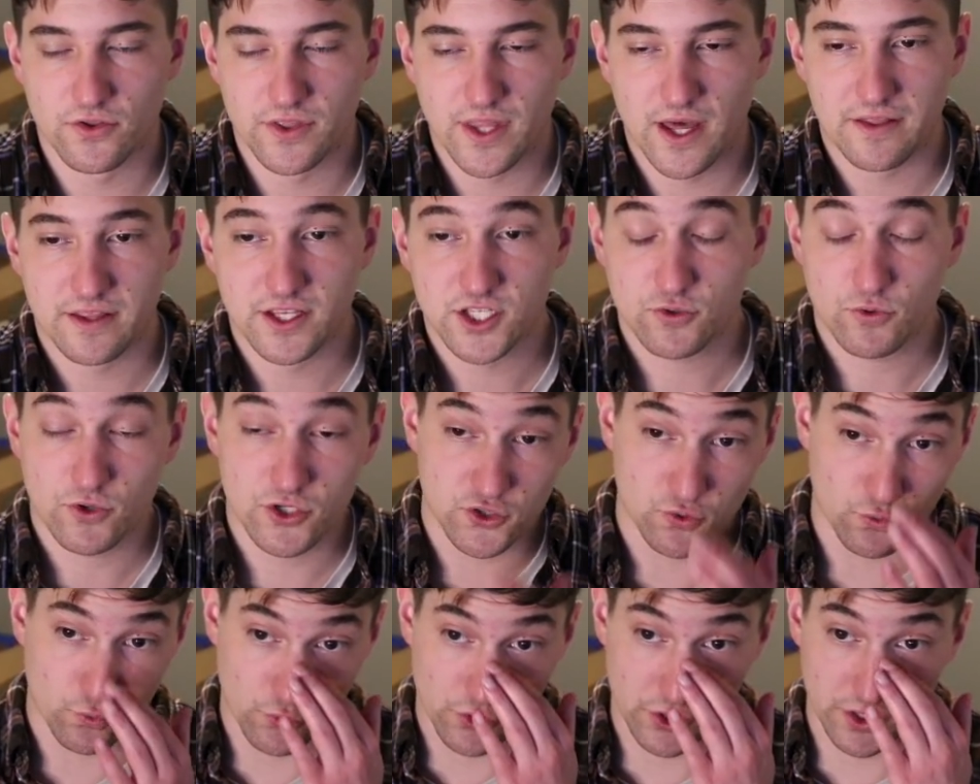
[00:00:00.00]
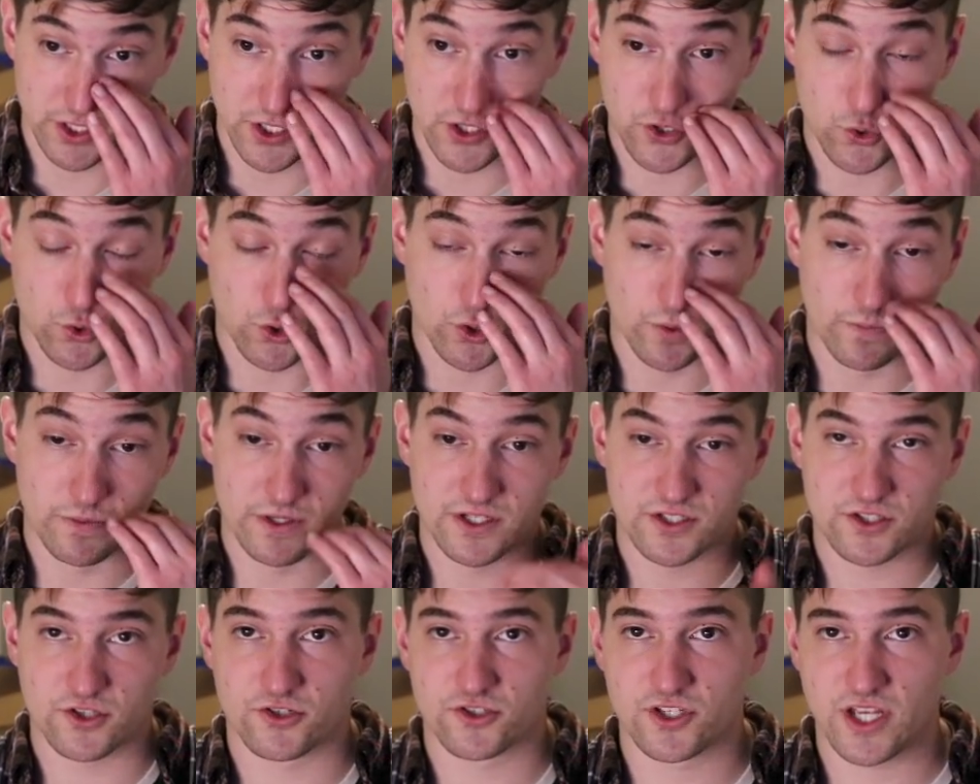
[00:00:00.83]
Now this one's really cool because
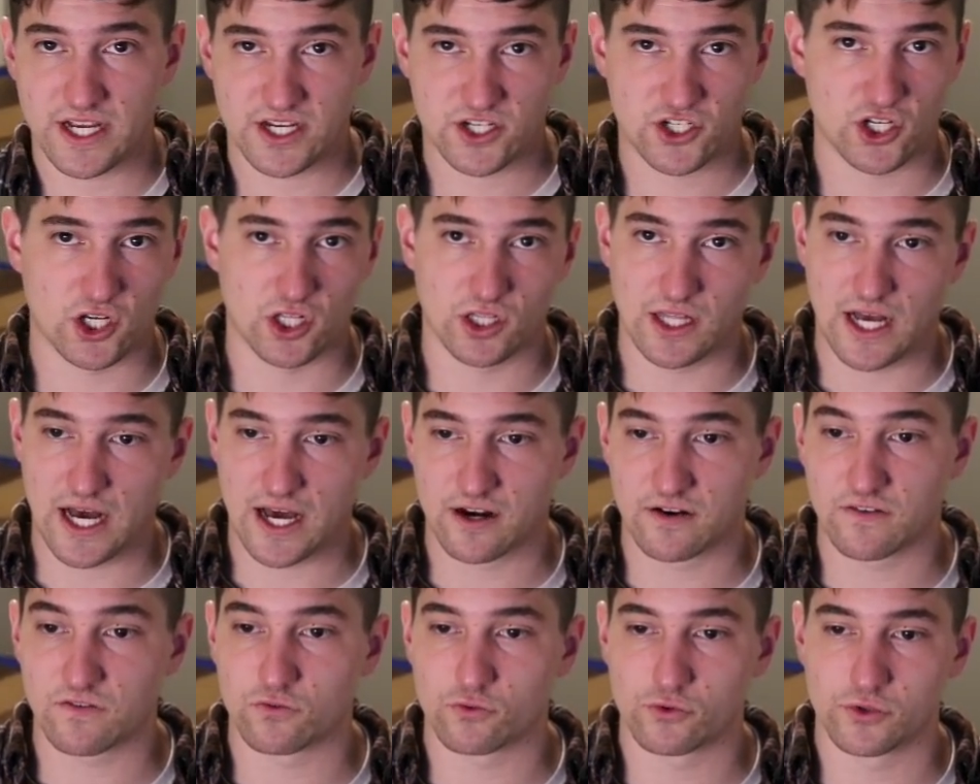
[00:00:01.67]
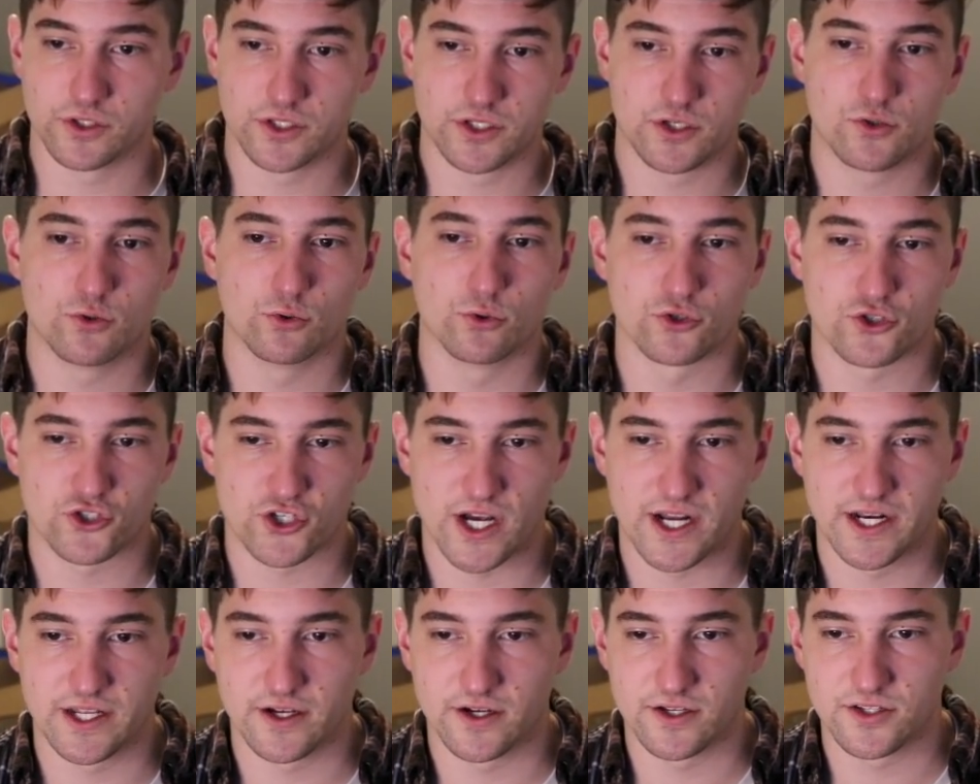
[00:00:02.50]
there's actually a lot of really cool
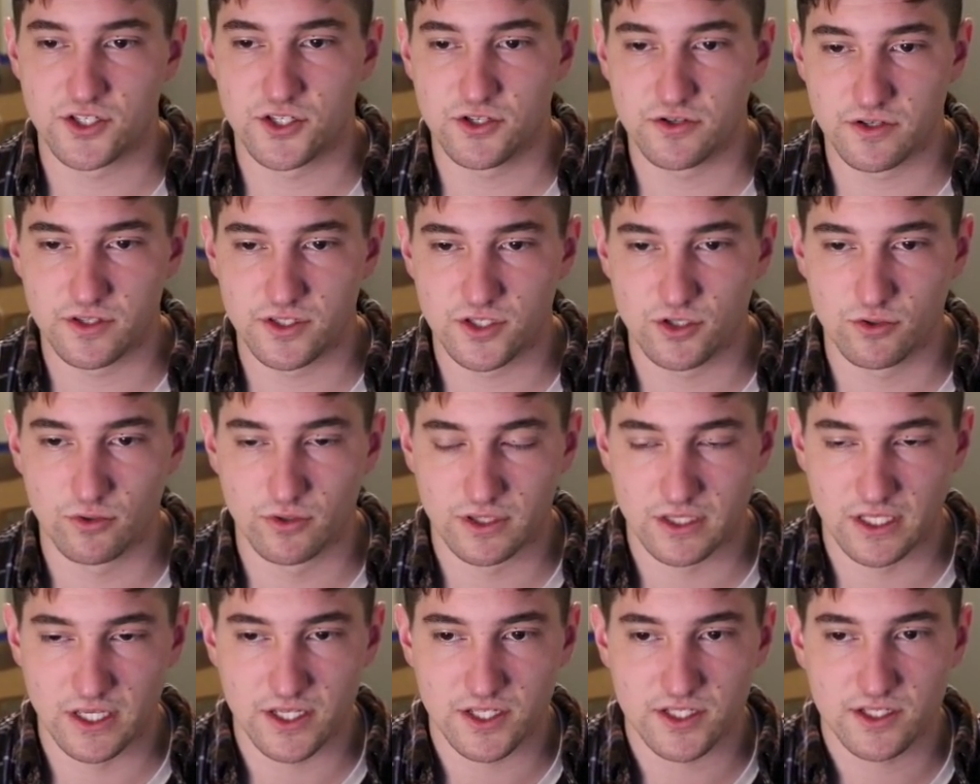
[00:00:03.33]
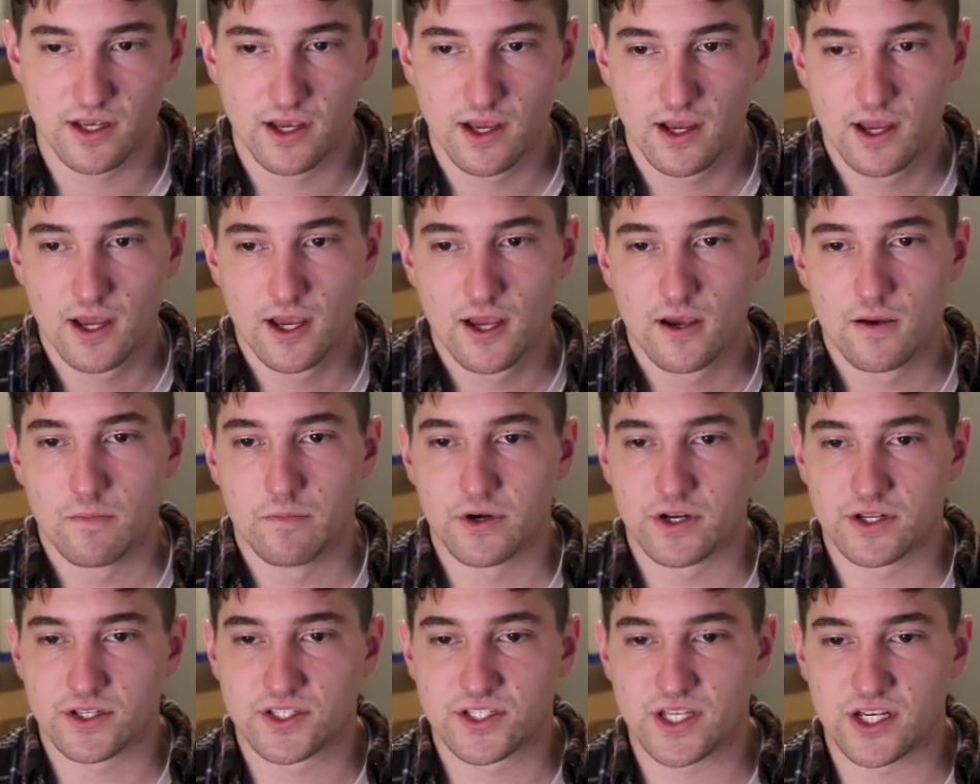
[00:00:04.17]
shiny hunts you can do with this, but
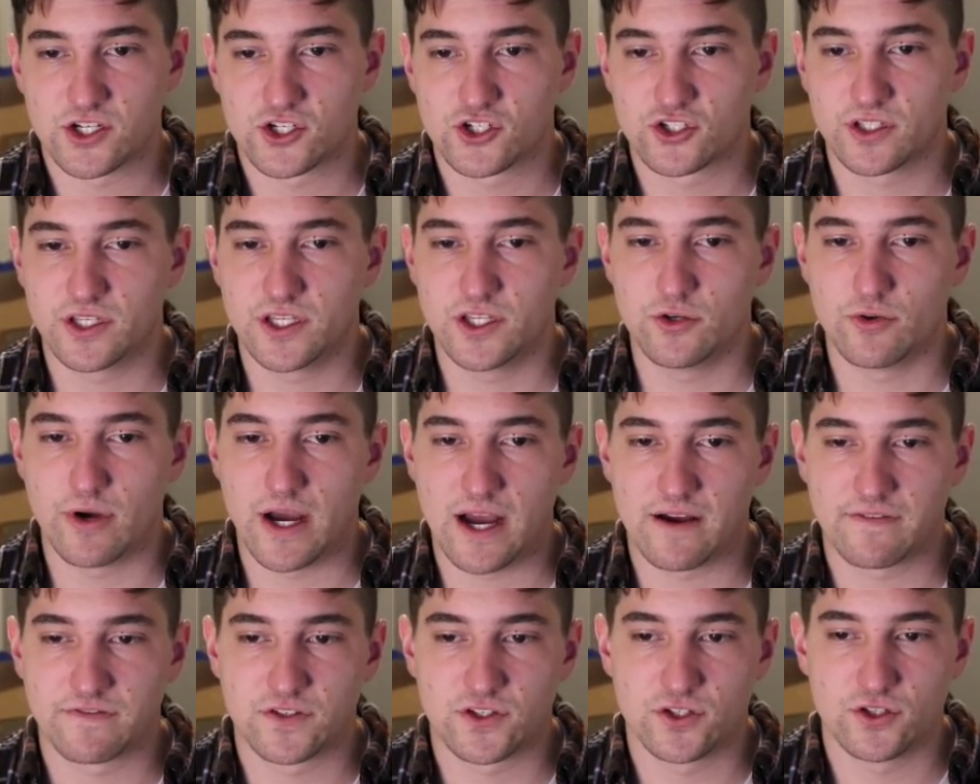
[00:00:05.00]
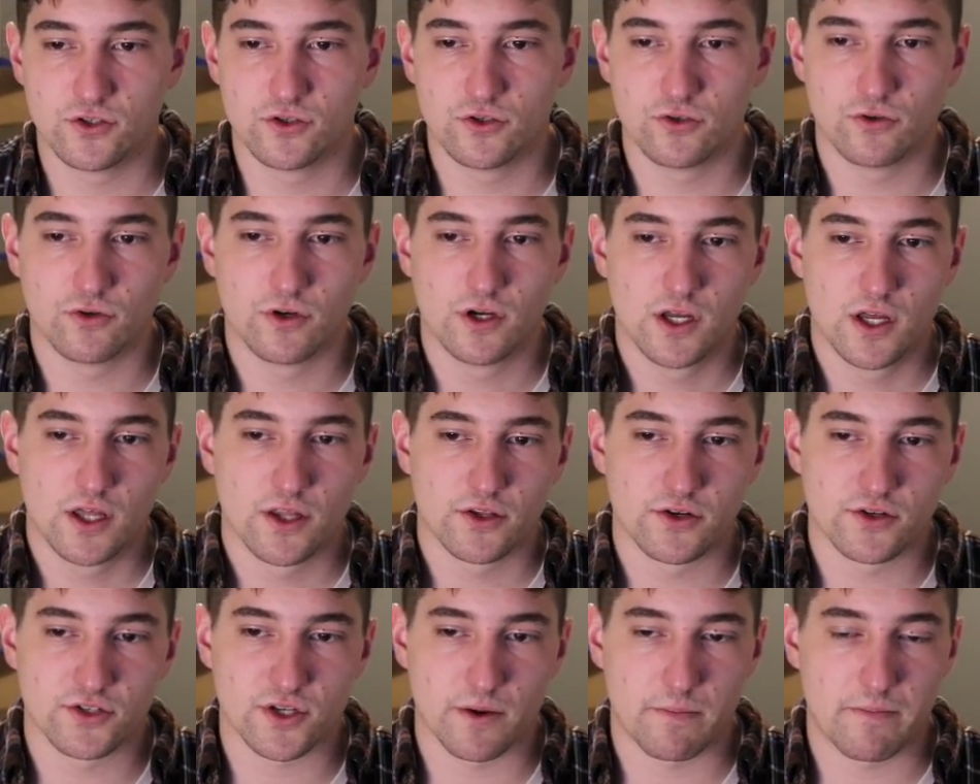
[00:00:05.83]
essentially
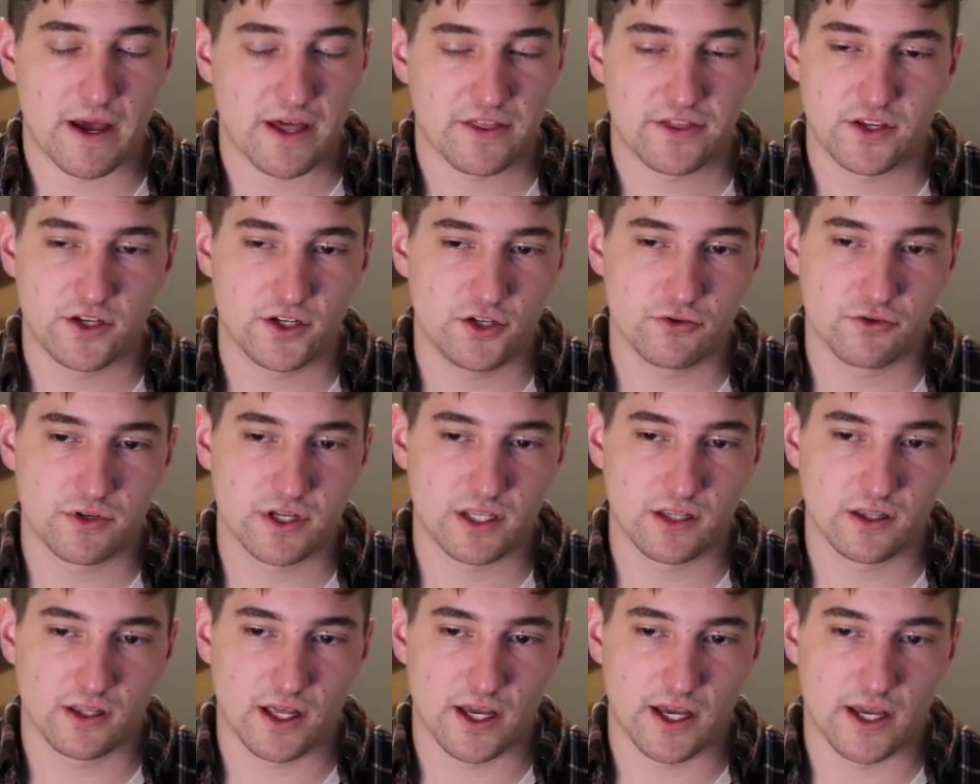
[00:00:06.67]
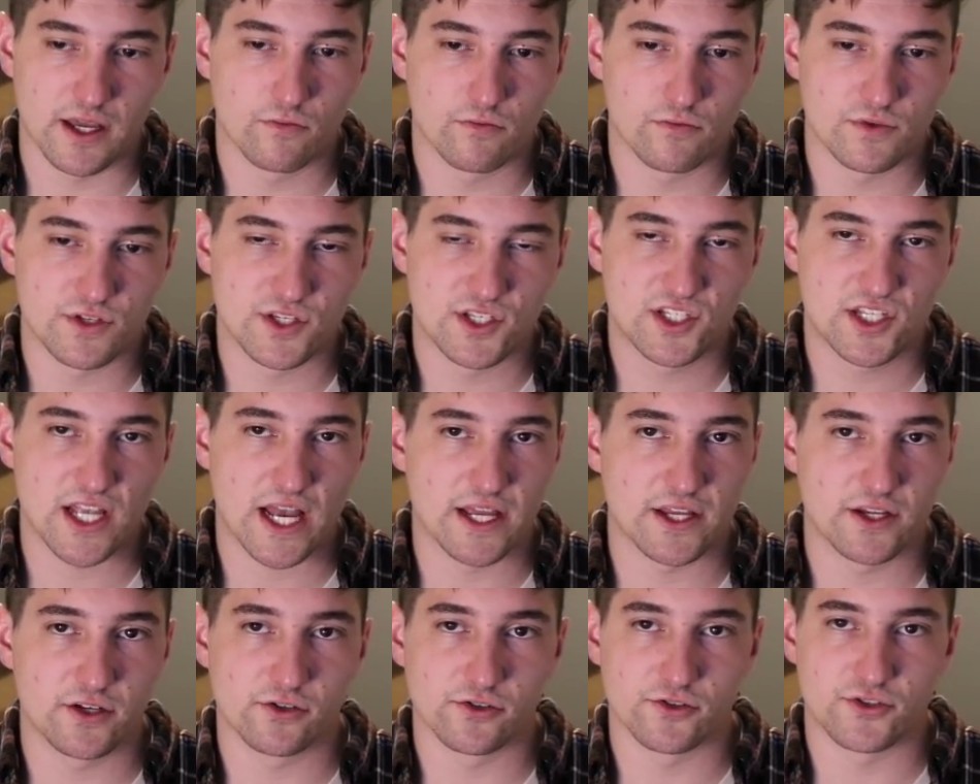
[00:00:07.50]
there's a method you can like
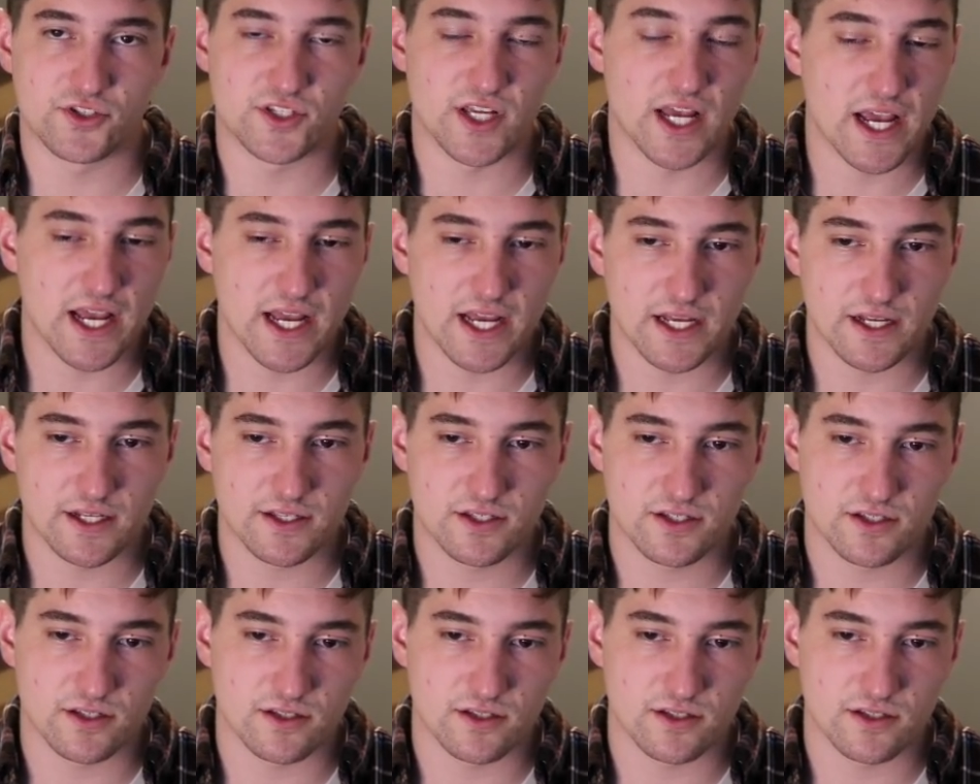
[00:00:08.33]
set your dates